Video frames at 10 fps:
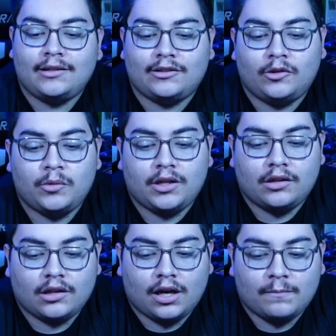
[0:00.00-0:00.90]
the dude
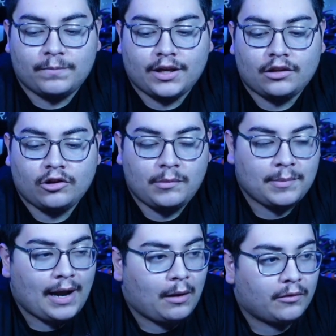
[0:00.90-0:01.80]
is um
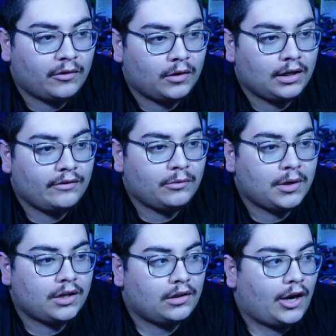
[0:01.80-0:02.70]
extremely powerful, and
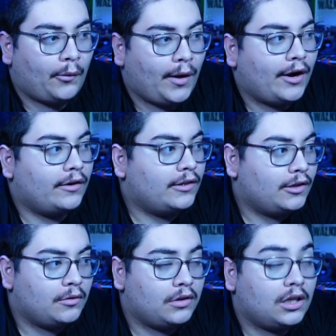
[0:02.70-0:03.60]
even when he's not aware,
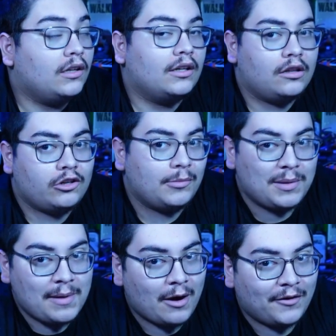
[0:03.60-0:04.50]
the dude's still
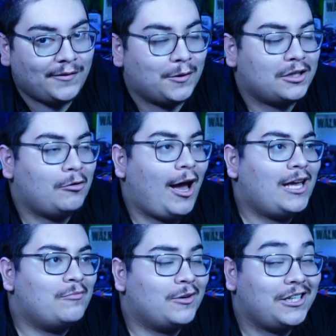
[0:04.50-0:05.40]
extremely powerful. So
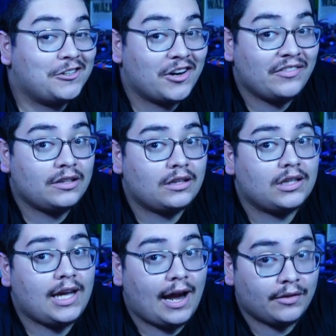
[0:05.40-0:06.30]
I am really nervous
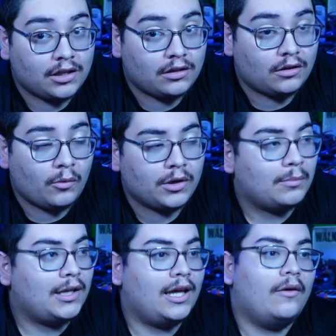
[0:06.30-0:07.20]
to see how this is going
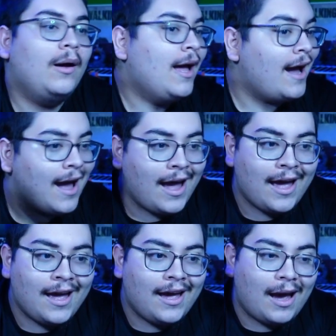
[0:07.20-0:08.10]
to play out.
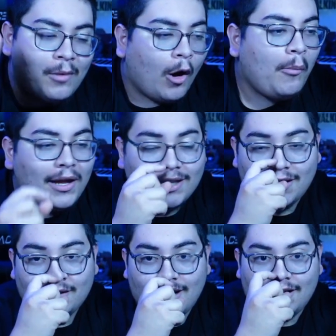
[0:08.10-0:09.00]
I'm hoping
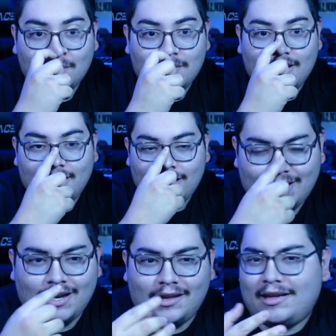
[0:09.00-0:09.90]
it doesn't end up
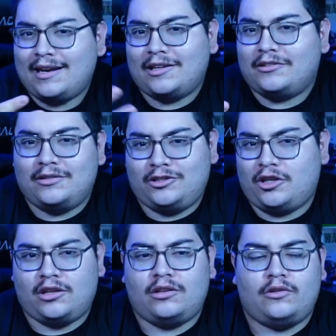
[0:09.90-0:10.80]
In a, in a
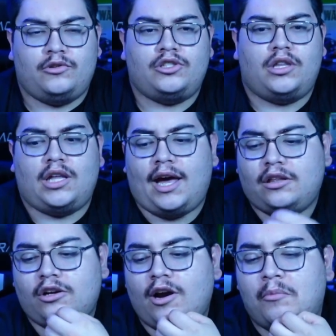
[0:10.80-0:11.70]
just a huge
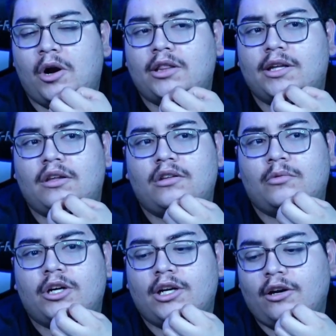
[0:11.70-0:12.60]
disaster. I want things
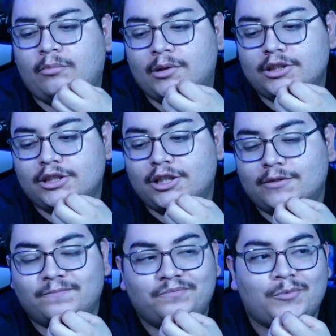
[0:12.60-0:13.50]
to work out, but you
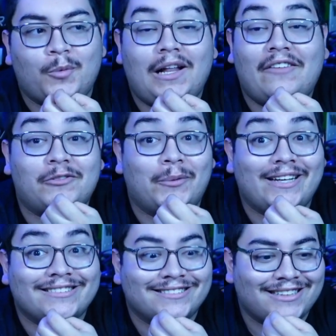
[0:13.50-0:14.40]
know, we'll have to
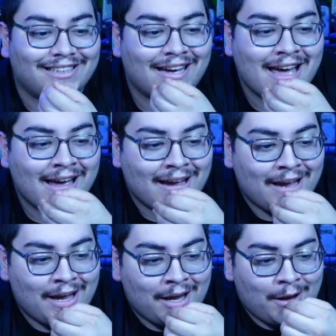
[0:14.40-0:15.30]
wait and see.
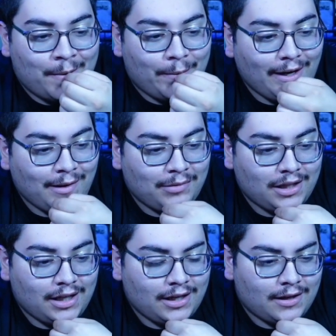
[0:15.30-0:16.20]
We end up
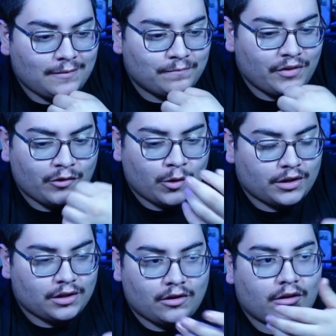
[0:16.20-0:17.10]
seeing, um, of
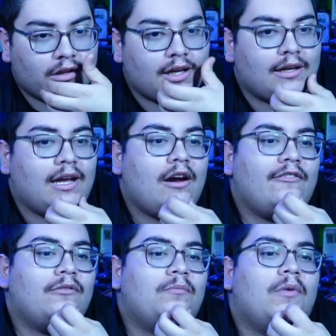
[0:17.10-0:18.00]
course, these girls taking
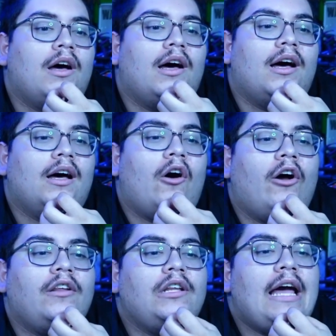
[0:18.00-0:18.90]
care of him. Uh,
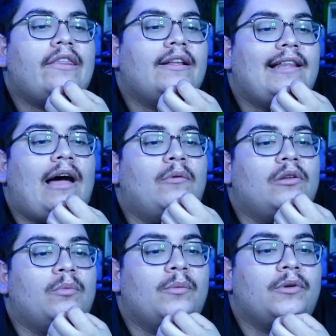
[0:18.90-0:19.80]
honestly, I think that
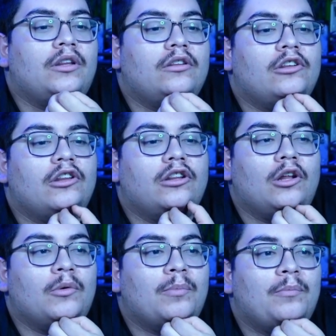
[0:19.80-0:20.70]
was what was the
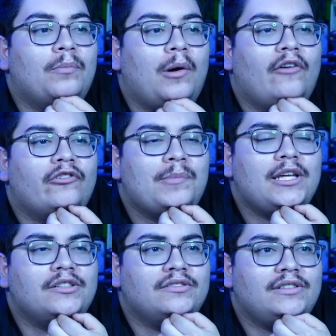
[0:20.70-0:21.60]
slower part for
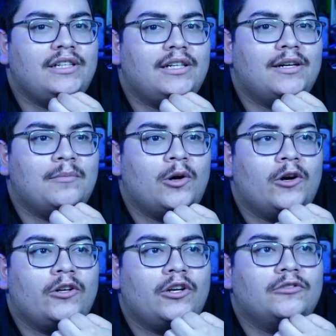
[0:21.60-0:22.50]
me, just seeing um
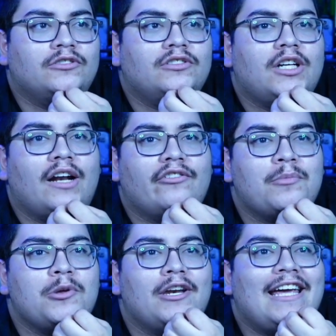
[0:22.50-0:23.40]
her, you know, just kind of
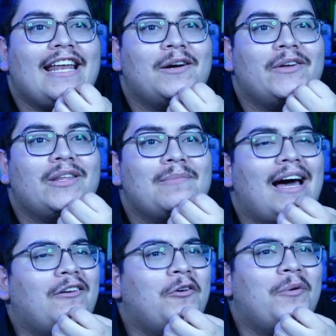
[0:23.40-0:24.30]
communicating with
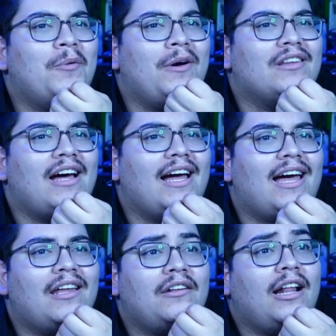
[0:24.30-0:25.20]
him. I don't know what it was.
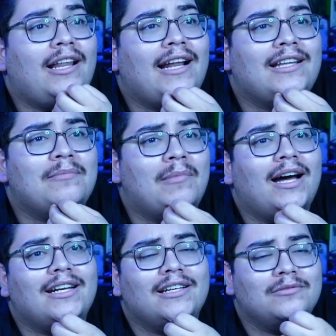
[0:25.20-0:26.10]
I, I not that I didn't
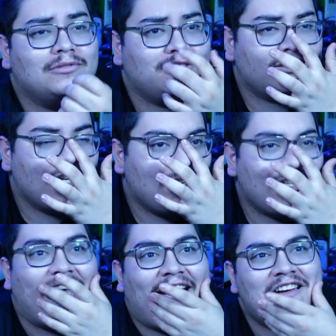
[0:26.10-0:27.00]
mind it. It was,
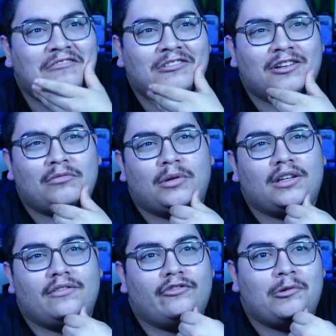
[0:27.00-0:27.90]
yeah, it just
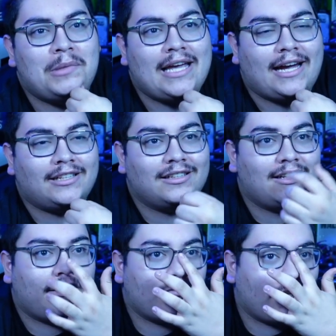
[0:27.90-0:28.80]
wasn't for me. I just,
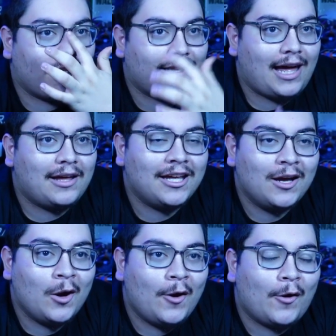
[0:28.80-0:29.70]
I felt like that
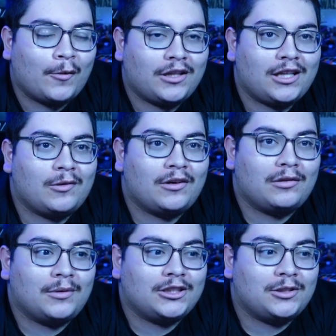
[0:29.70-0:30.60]
whole
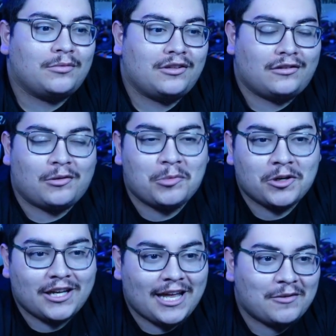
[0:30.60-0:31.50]
sequence when she was just
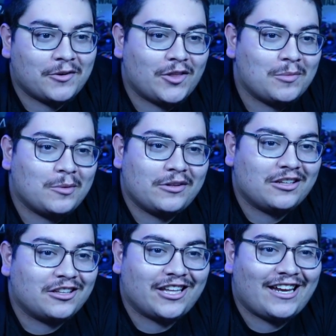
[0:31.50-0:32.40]
communicating with him, it
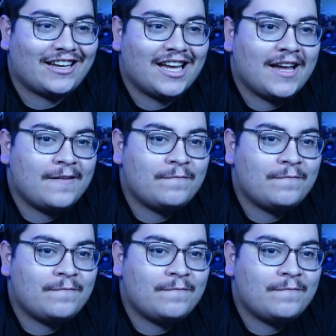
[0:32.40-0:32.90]
was just like,